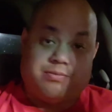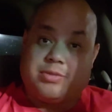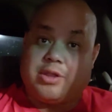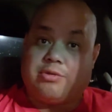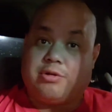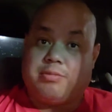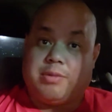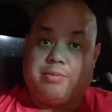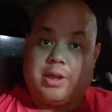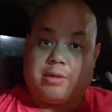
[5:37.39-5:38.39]
They told me
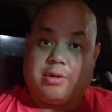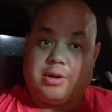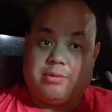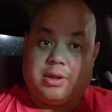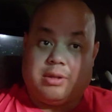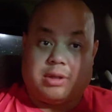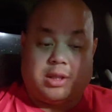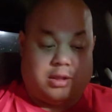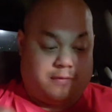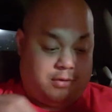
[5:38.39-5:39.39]
back right away. I
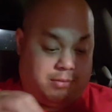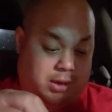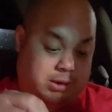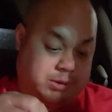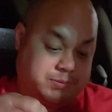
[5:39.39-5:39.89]
love you back.